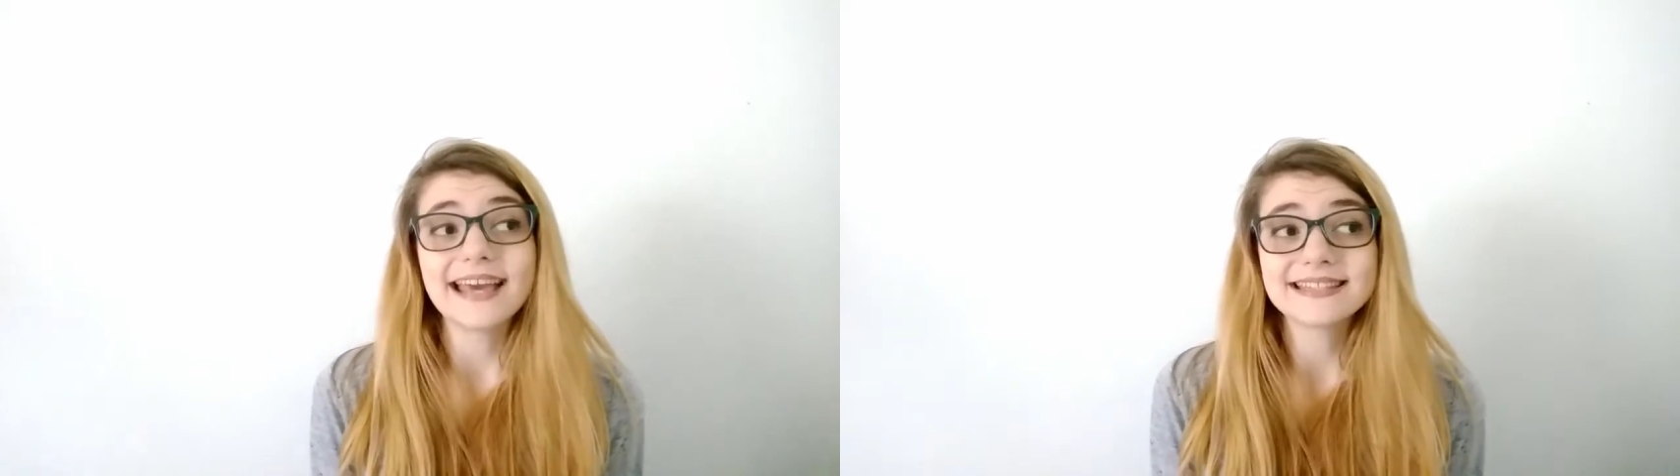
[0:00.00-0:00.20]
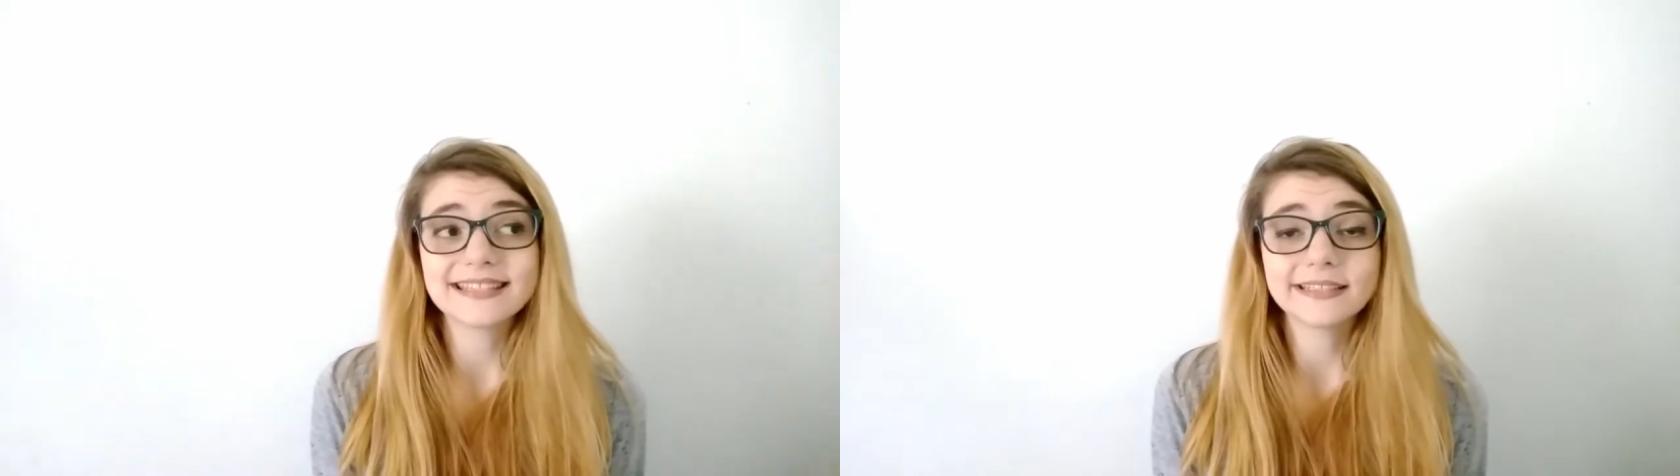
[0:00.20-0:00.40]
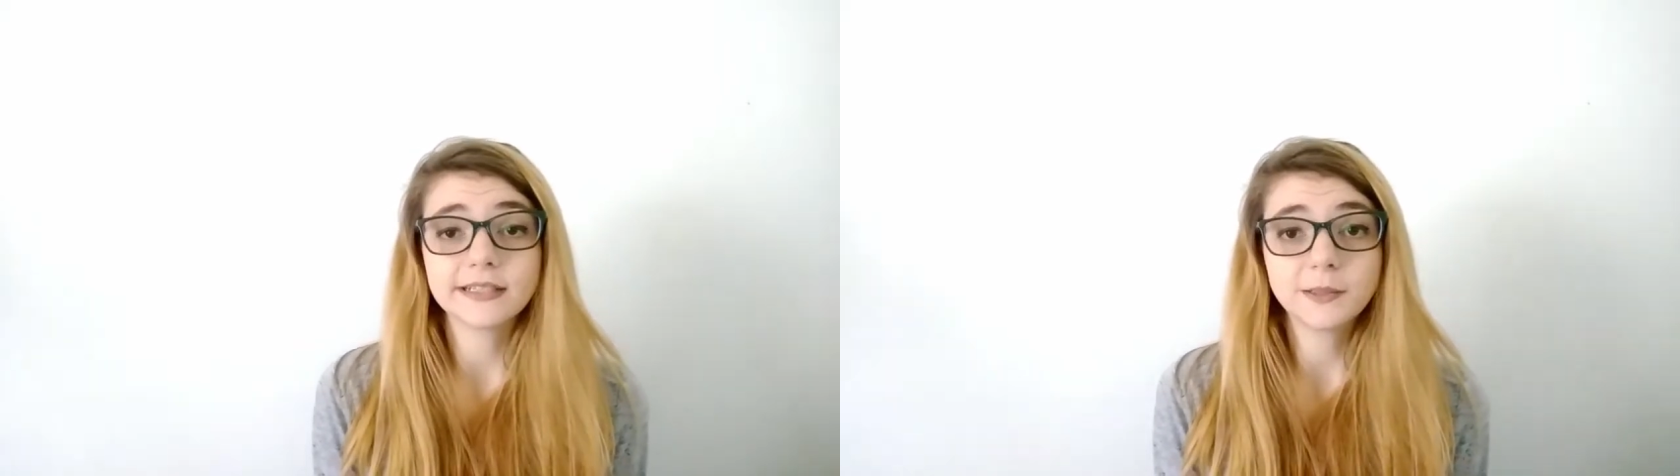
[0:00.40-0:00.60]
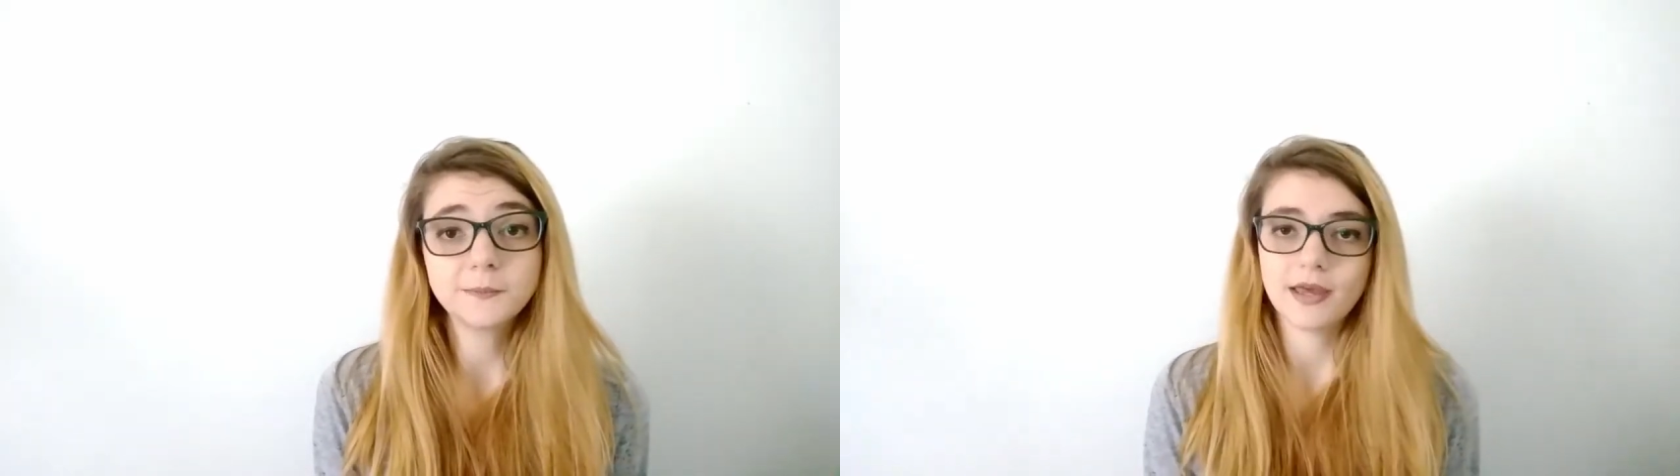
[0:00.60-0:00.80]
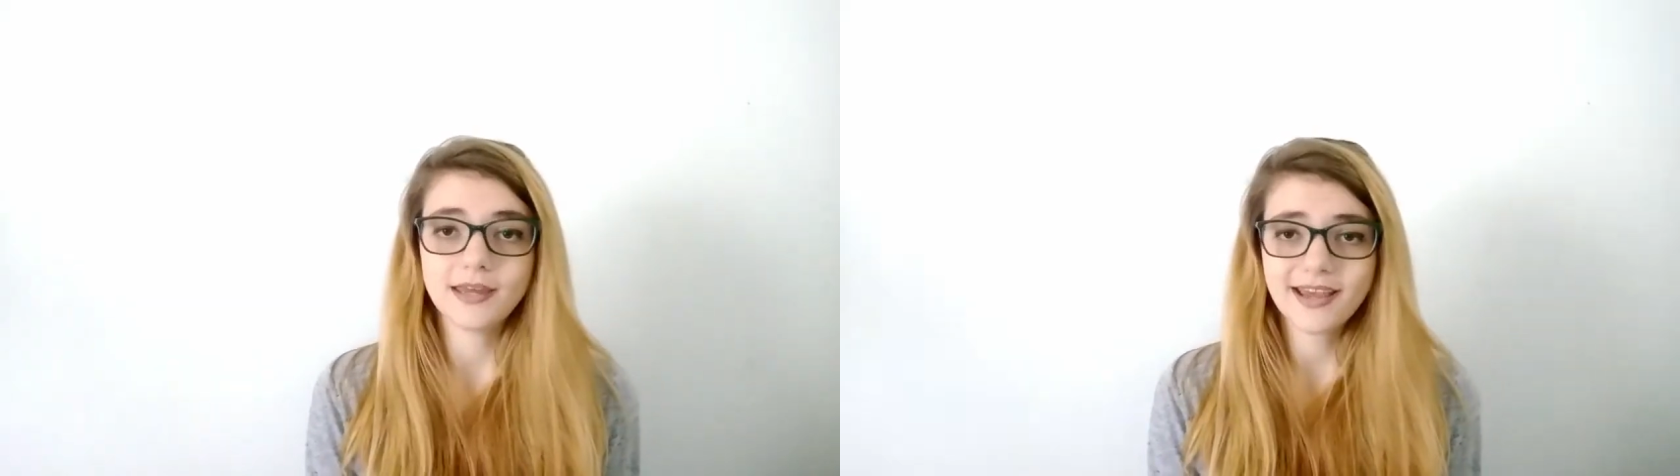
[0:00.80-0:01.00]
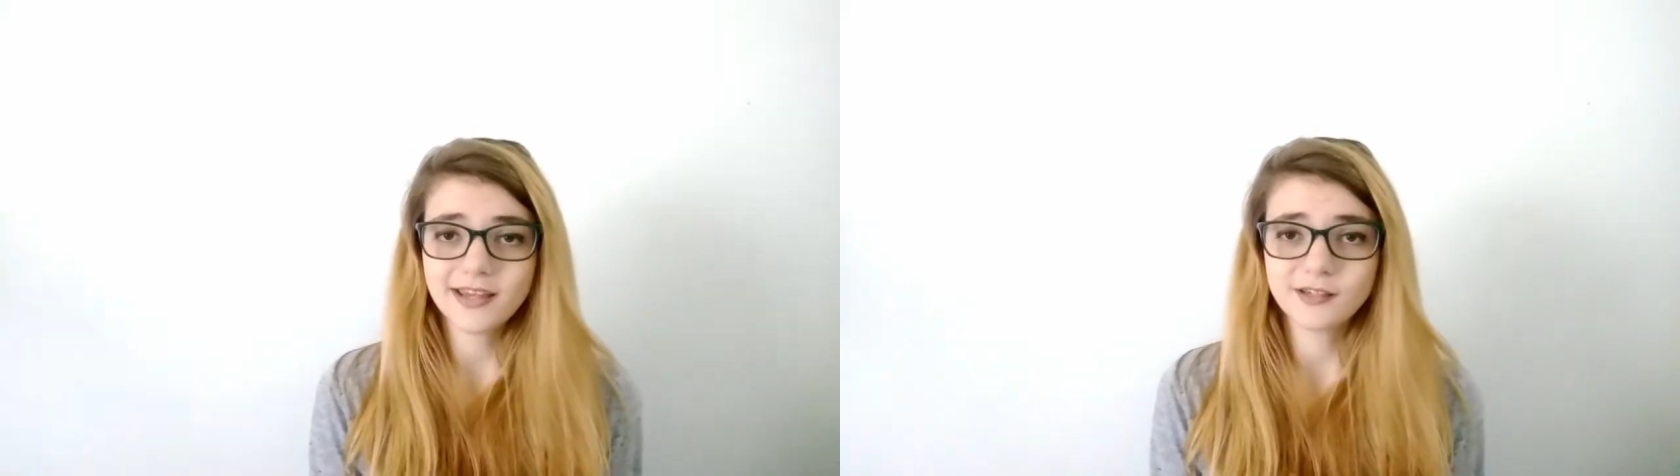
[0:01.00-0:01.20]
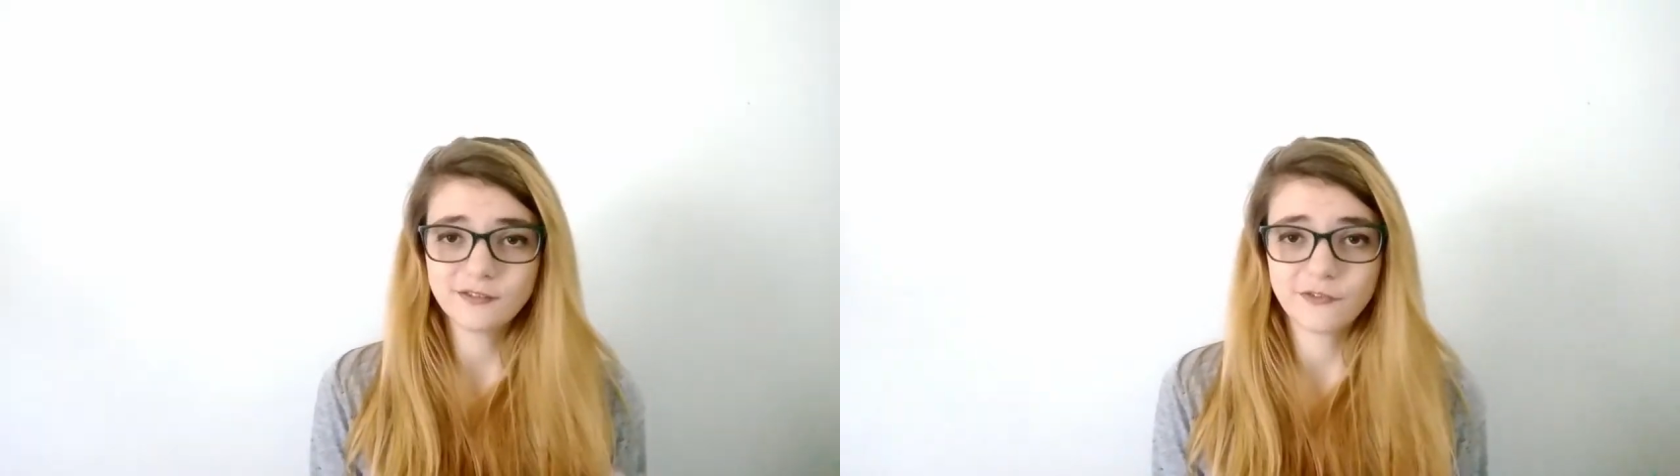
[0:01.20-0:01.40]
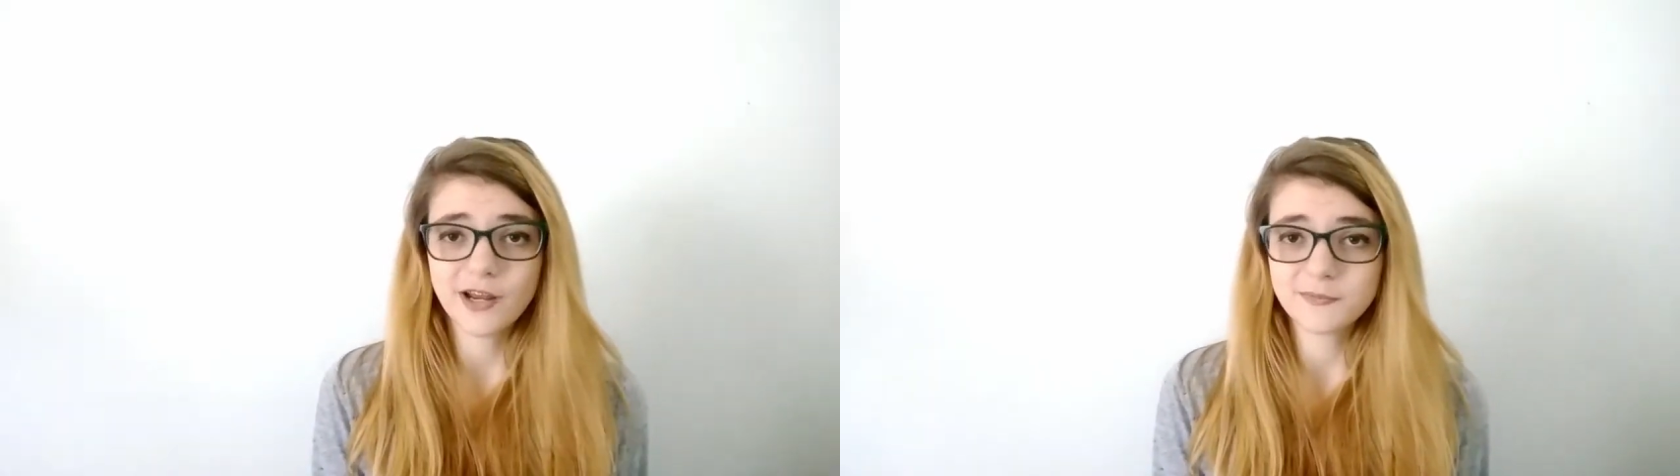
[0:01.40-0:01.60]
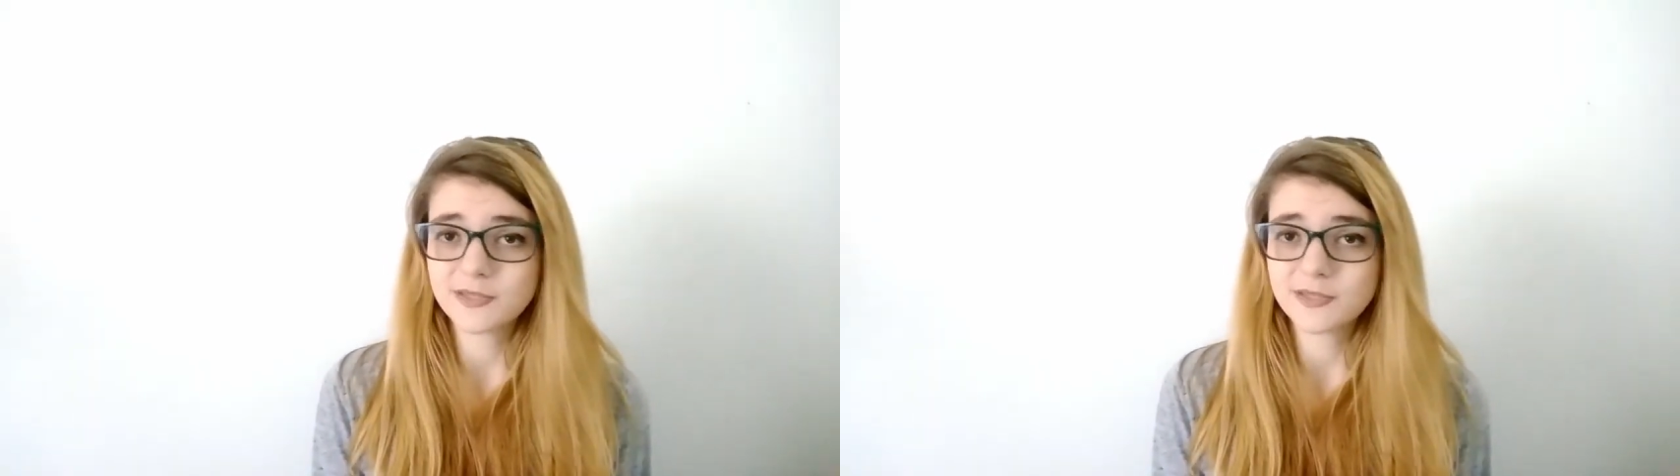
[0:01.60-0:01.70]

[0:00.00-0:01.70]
Eteka, and I could find